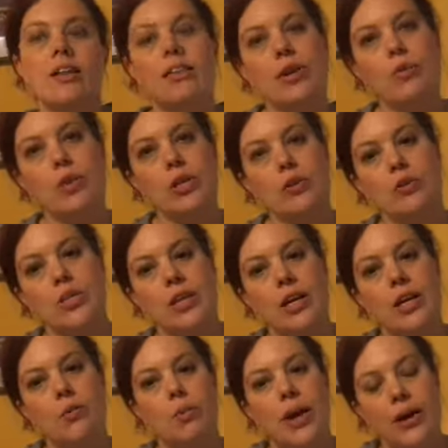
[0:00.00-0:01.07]
that when you're sitting
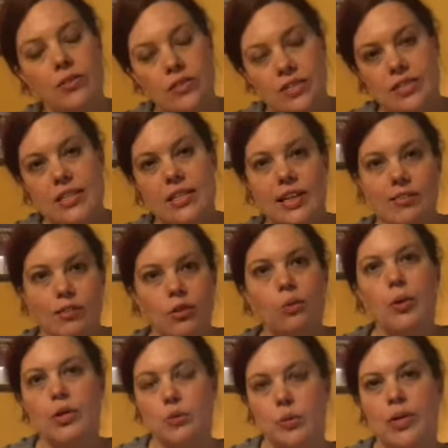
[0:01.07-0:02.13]
around sea level,
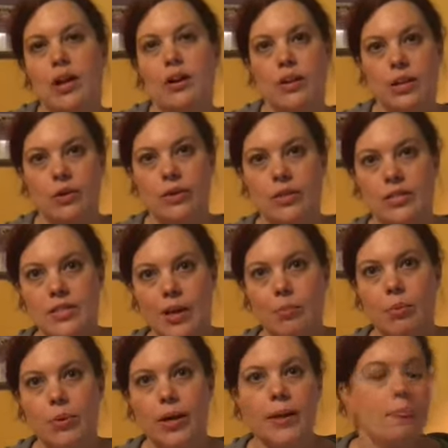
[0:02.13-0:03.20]
which we are here in
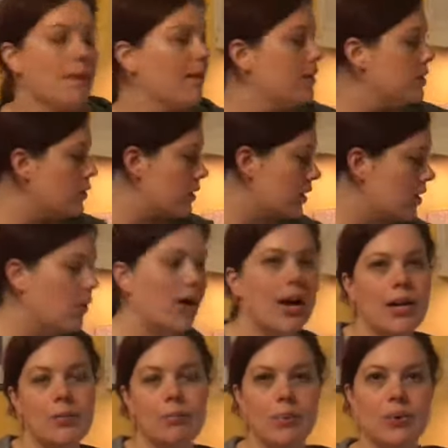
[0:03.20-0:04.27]
Sudbury, you can go ahead
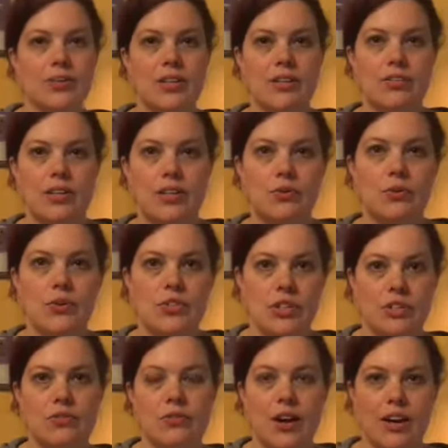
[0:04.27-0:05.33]
and process these for
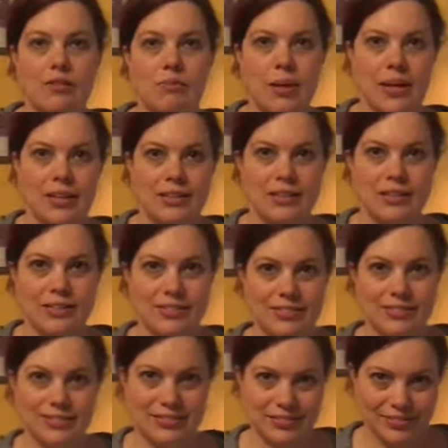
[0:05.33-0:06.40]
just five minutes.
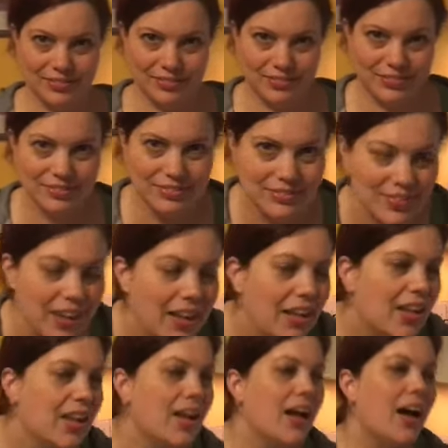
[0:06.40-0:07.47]

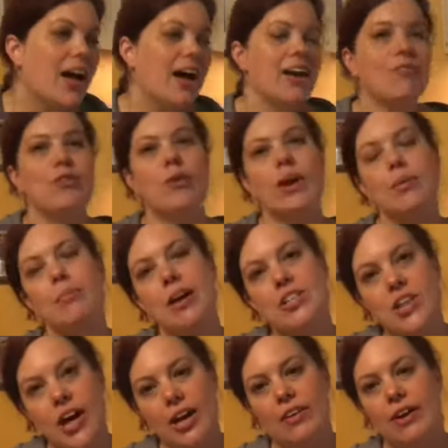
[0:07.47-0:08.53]
Uh, if you're at a much
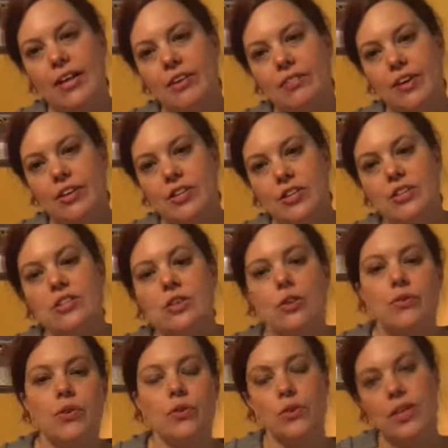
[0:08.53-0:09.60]
higher elevation, so if
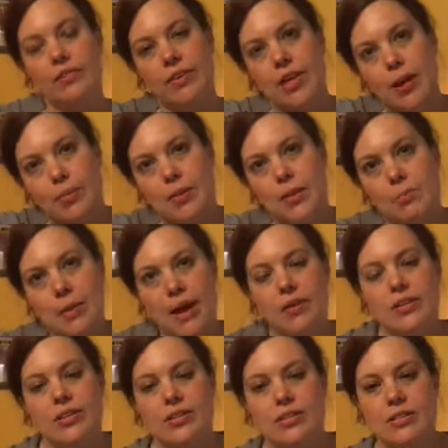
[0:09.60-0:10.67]
you're living up in the
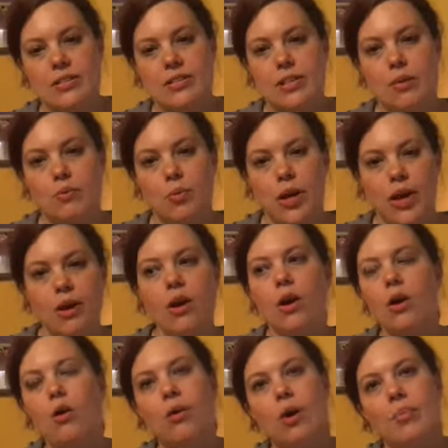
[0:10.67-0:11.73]
mountains somewhere,
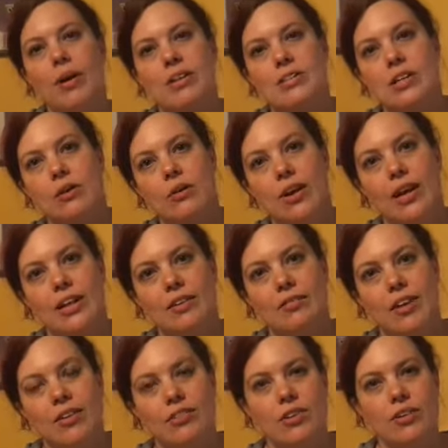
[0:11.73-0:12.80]
or a much lower
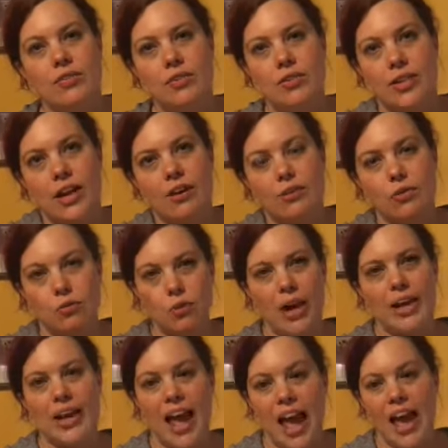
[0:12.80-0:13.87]
elevation if you're down
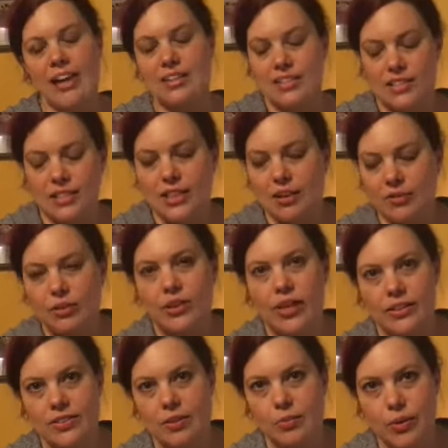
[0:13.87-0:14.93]
right at sea level, like
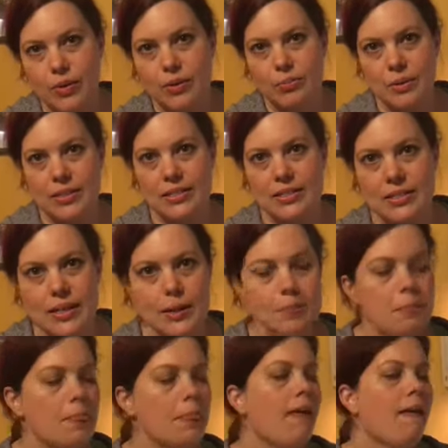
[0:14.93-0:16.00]
somewhere in BC,
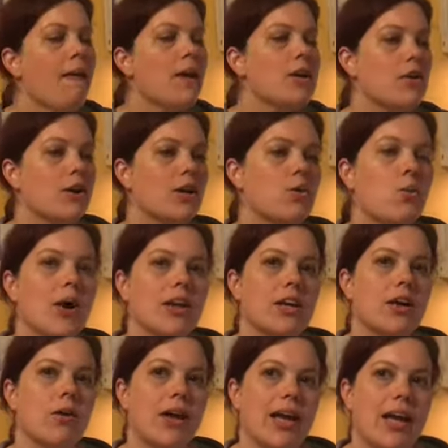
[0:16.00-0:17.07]
you're going to want to
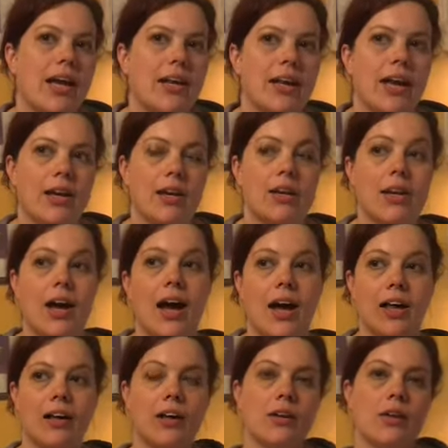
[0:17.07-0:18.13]
go ahead and
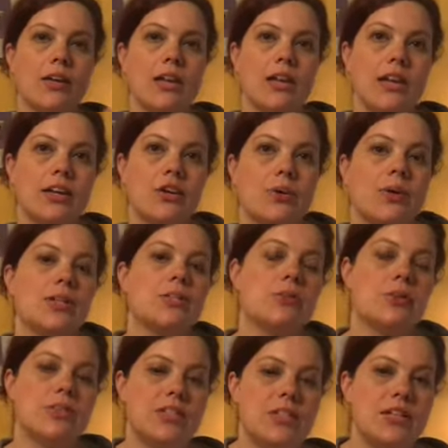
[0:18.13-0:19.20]
uh, increase or
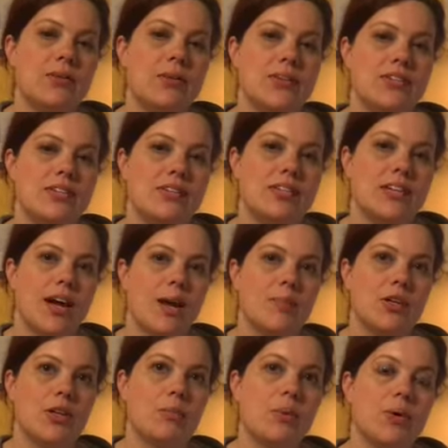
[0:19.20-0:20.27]
decrease the time that
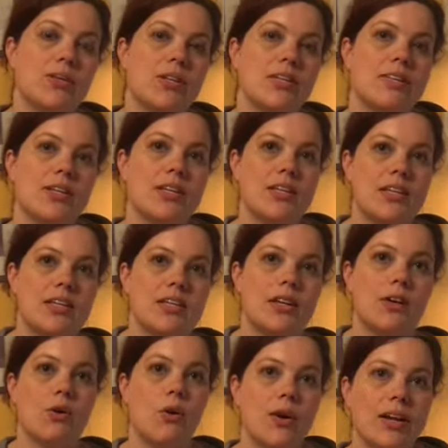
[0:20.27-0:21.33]
you're processing these
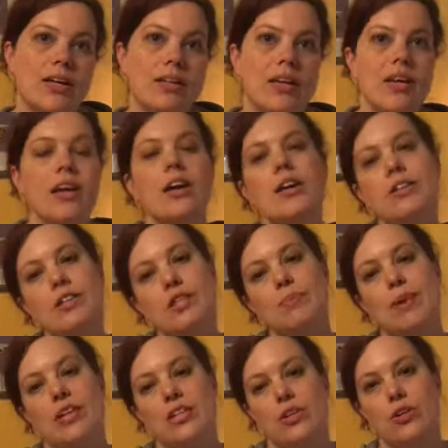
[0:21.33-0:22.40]
accordingly. Just
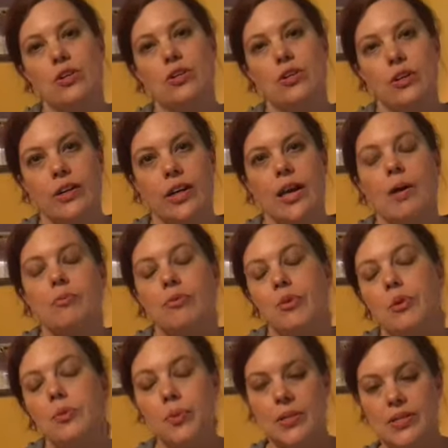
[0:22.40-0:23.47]
make sure you're looking up for the
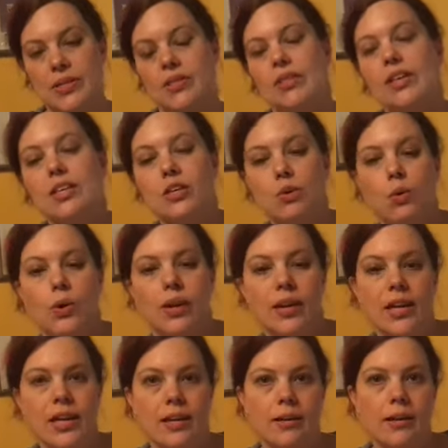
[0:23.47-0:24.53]
region that you're
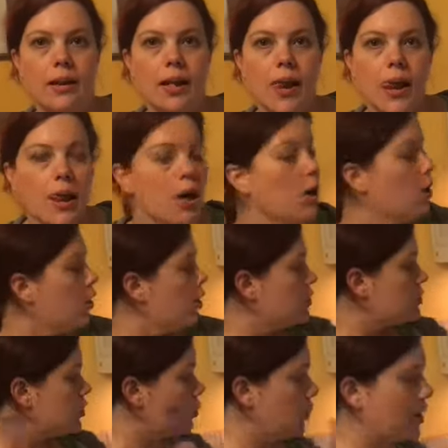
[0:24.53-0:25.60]
in.
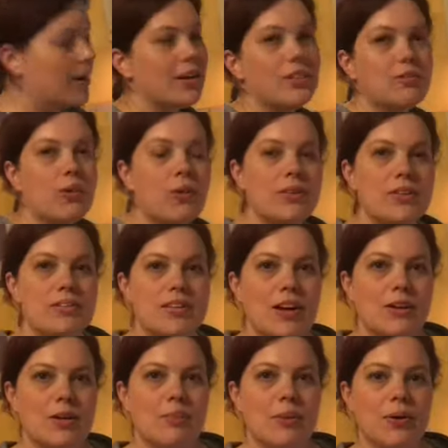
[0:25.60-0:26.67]
So we're gonna throw these down
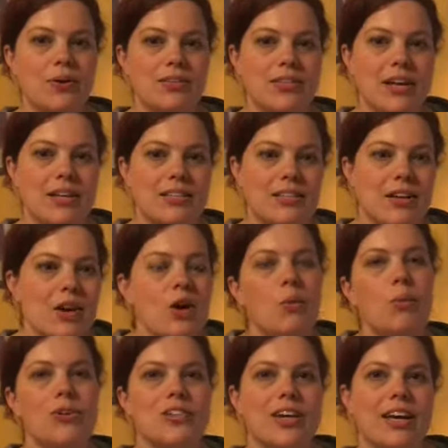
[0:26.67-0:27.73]
to process.
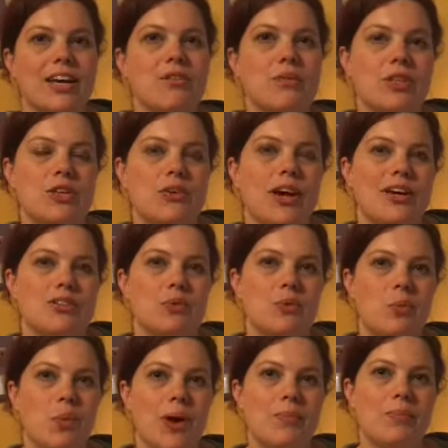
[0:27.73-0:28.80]
We'll check in with you guys
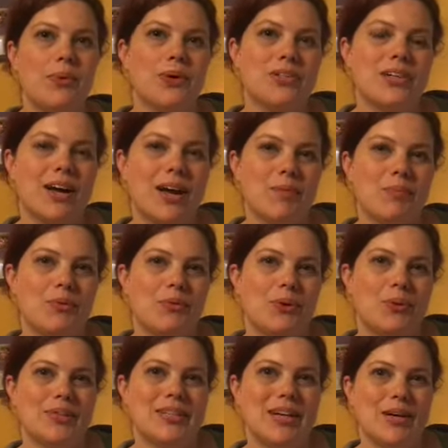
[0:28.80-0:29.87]
one more time before we
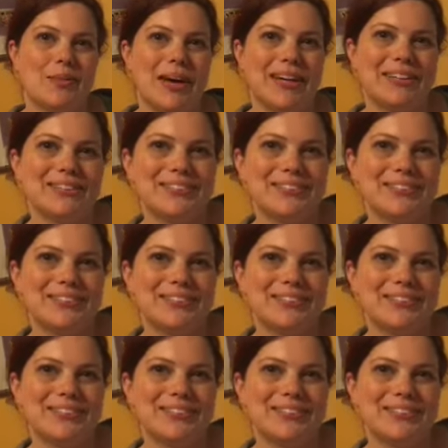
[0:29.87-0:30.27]
say goodbye.